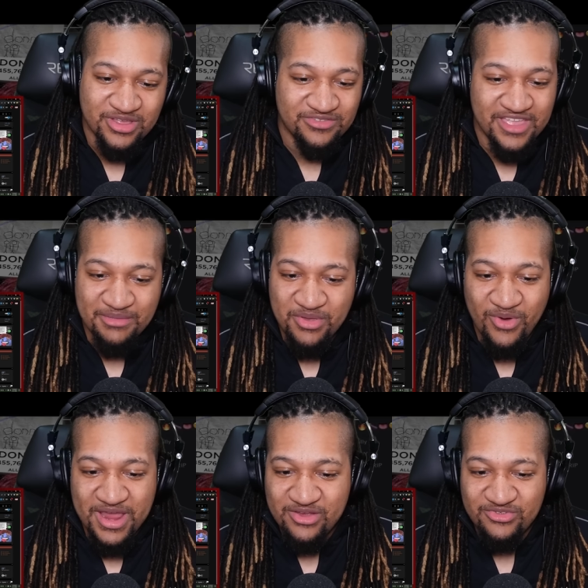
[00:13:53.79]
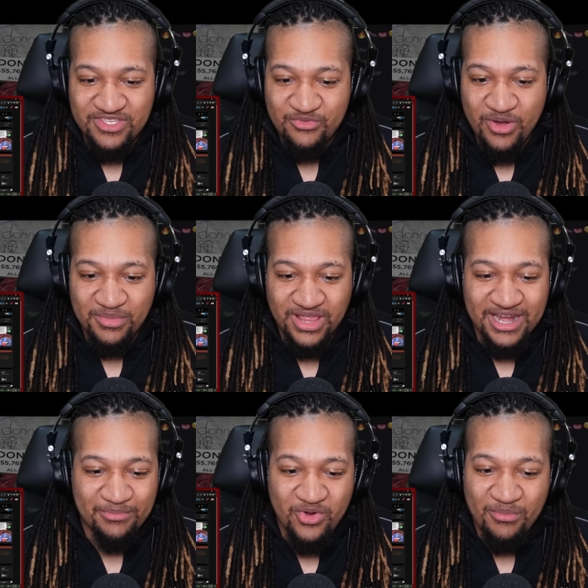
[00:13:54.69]
This taking me right here. Team 1
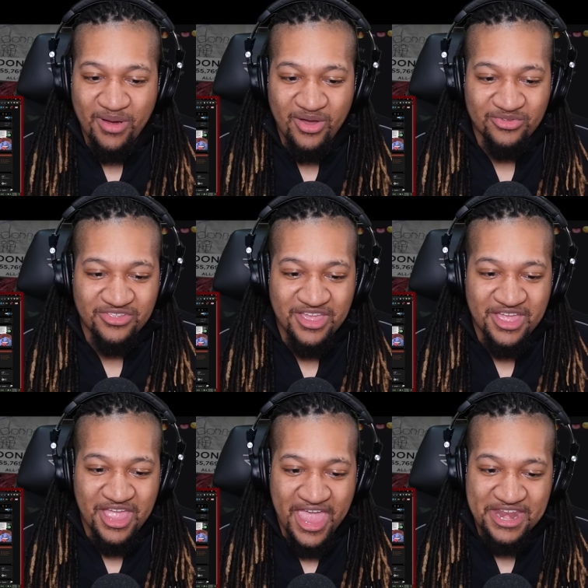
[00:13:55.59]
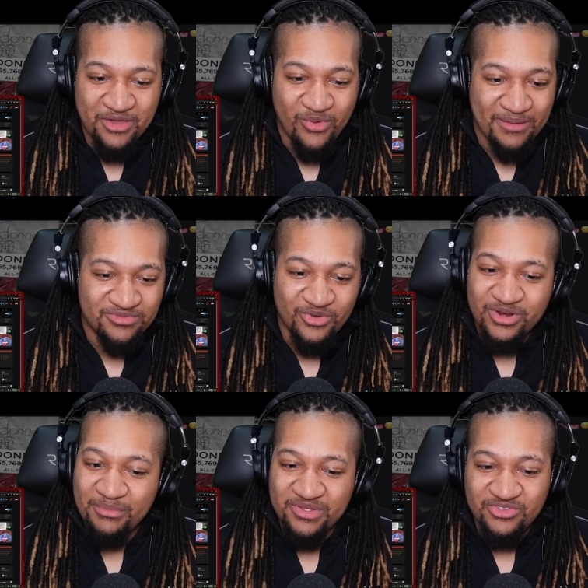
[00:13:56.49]
melodic Pokeballs, and then rap zone
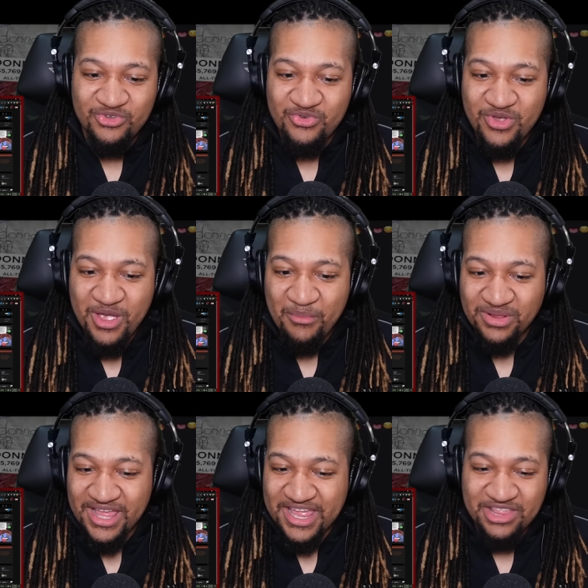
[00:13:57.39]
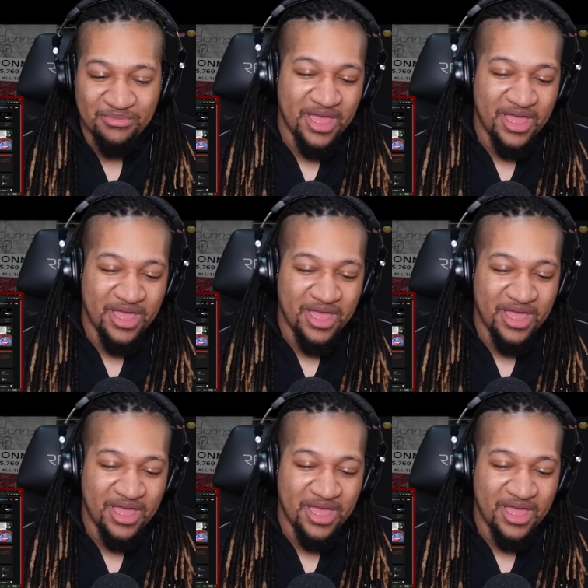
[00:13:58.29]
number 2 melodic.